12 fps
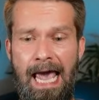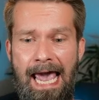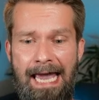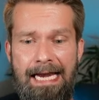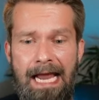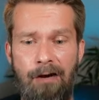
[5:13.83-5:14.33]

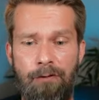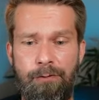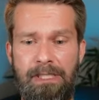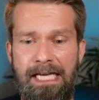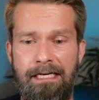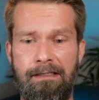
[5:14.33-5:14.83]
And now you
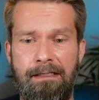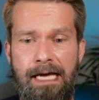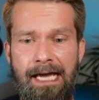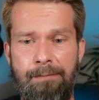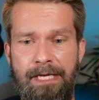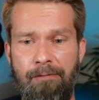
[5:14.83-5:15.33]
can
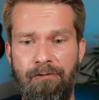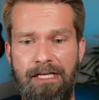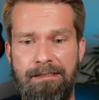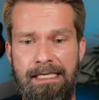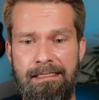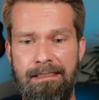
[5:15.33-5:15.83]
npm run
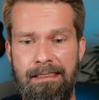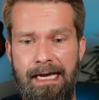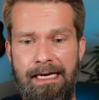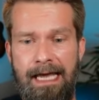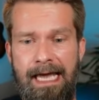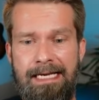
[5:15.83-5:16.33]
test
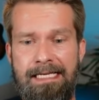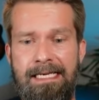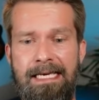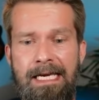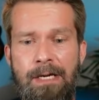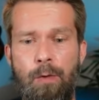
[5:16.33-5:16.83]
again. And
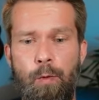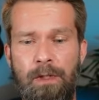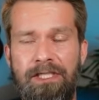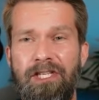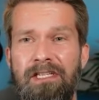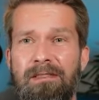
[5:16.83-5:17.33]
here we
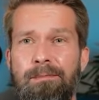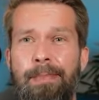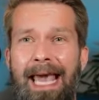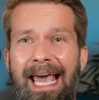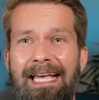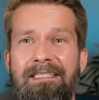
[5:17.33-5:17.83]
just
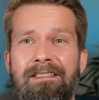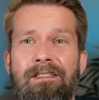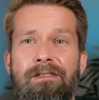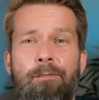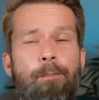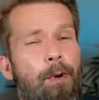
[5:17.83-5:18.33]
passed
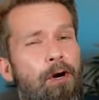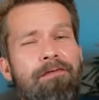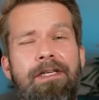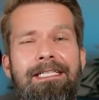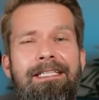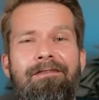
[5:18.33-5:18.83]

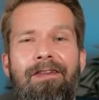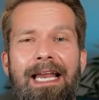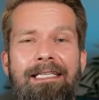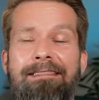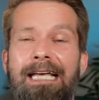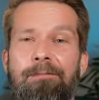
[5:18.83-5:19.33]
perfectly
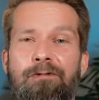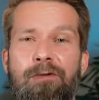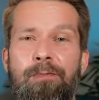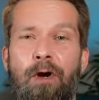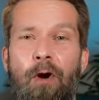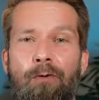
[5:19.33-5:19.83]
valid
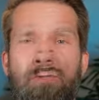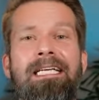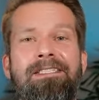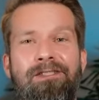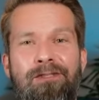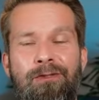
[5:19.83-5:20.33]
TypeScript code
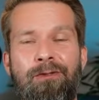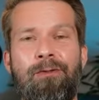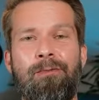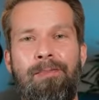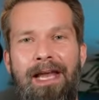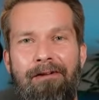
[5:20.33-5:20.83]
to
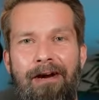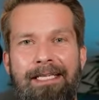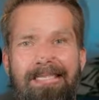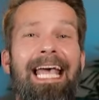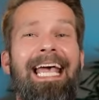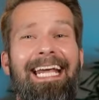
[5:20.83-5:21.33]
Playwright.
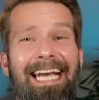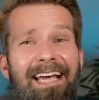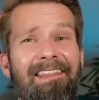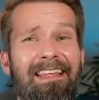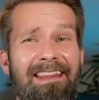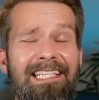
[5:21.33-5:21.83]
And I
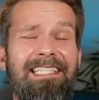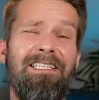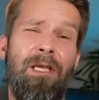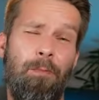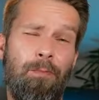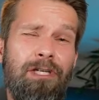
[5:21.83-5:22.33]
think this is
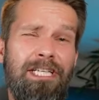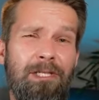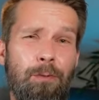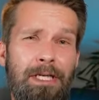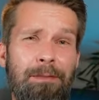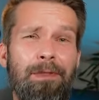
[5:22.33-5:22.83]
pretty
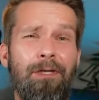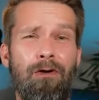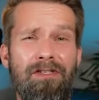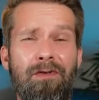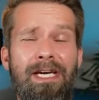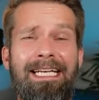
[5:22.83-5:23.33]
sweet
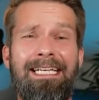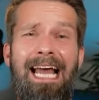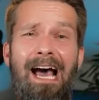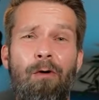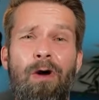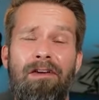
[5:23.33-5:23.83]
because you can
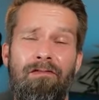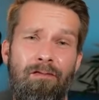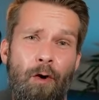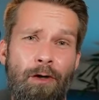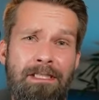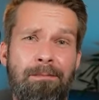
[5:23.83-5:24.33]
now
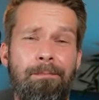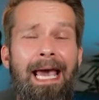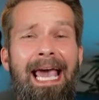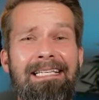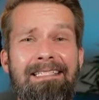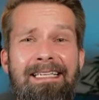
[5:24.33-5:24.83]
avoid
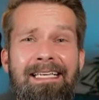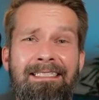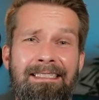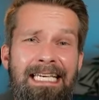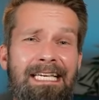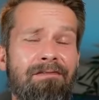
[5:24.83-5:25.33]
passing
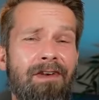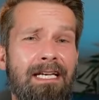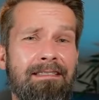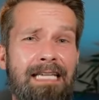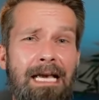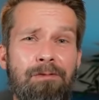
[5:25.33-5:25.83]

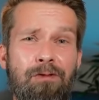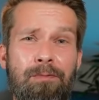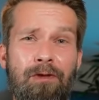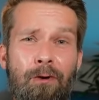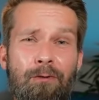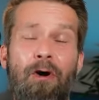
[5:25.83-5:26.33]
invalid TypeScript
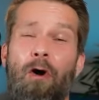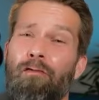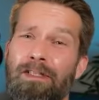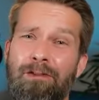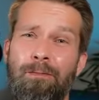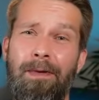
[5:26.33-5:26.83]
code over
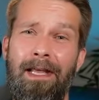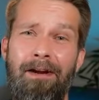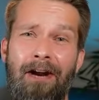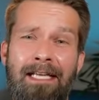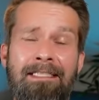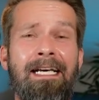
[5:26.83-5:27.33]
to
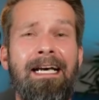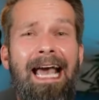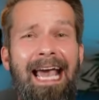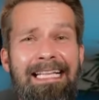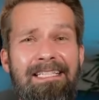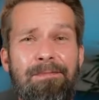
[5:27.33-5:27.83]
Playwright
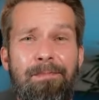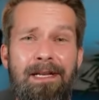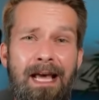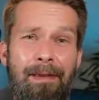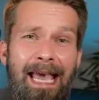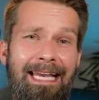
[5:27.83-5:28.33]
and spin
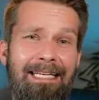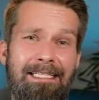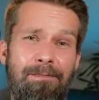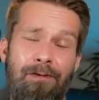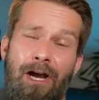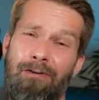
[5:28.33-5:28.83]
up headless
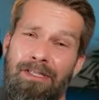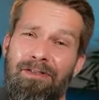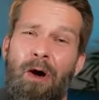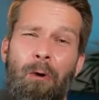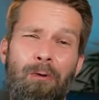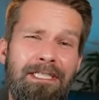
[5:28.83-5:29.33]
browsers
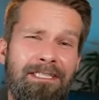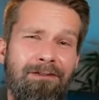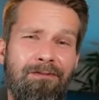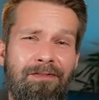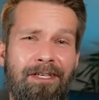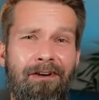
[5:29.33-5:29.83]
only to
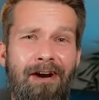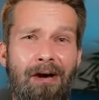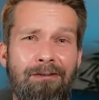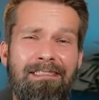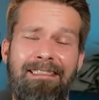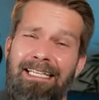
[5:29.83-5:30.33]
figure
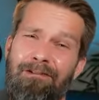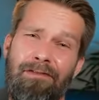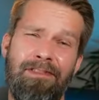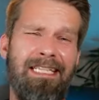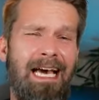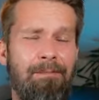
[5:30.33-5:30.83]
out that you have a
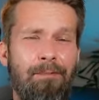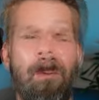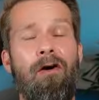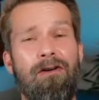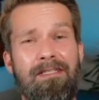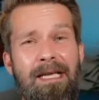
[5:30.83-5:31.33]
typo
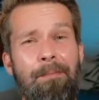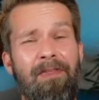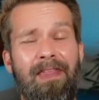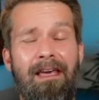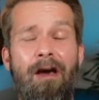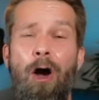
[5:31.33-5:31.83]
or
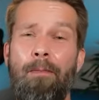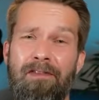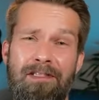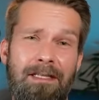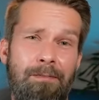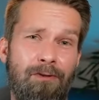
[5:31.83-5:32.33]
something
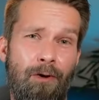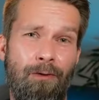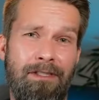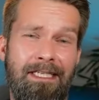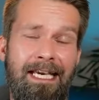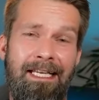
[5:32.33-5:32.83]
obviously
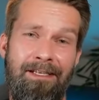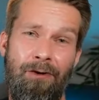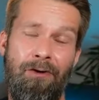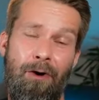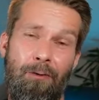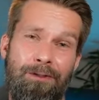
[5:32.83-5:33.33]
broken in your
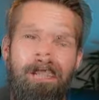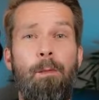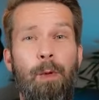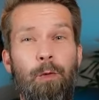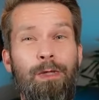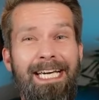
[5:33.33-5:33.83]
code.
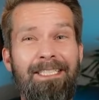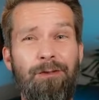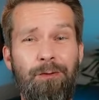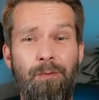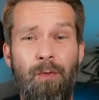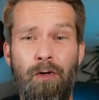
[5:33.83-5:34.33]
But we can
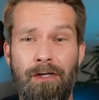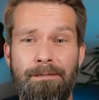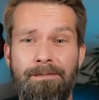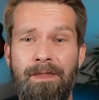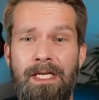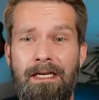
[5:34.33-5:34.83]
do more.
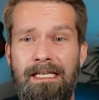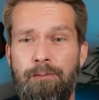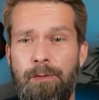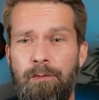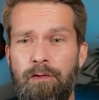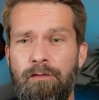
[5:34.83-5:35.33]
Let's
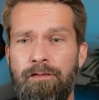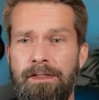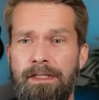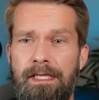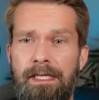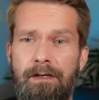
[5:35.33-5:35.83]
remove
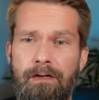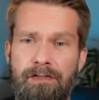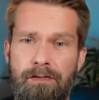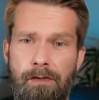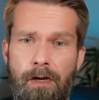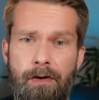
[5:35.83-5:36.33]
the
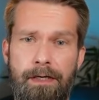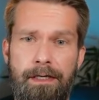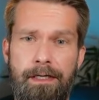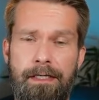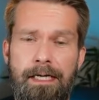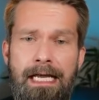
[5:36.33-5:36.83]
console log
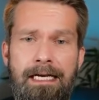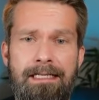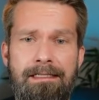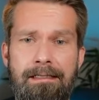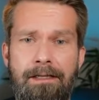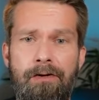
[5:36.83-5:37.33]
here and
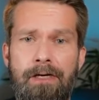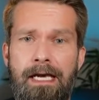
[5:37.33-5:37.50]
let's look